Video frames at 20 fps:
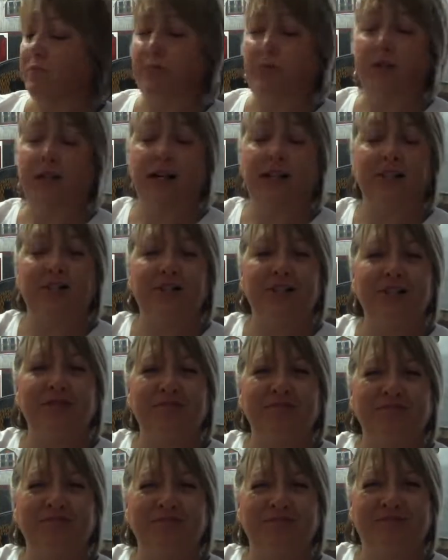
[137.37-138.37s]
next sheet.
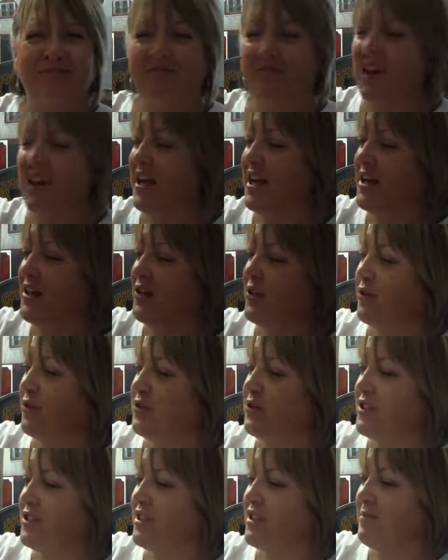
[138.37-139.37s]
So
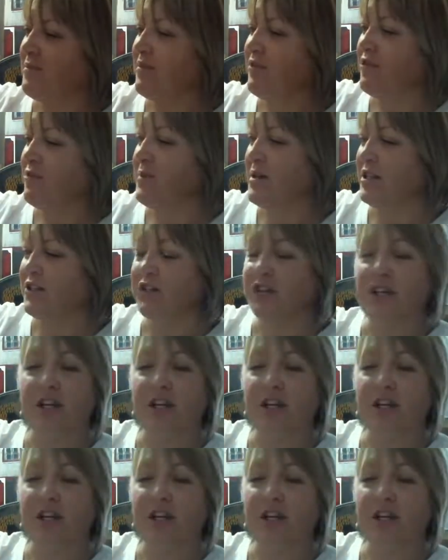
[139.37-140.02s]
just some information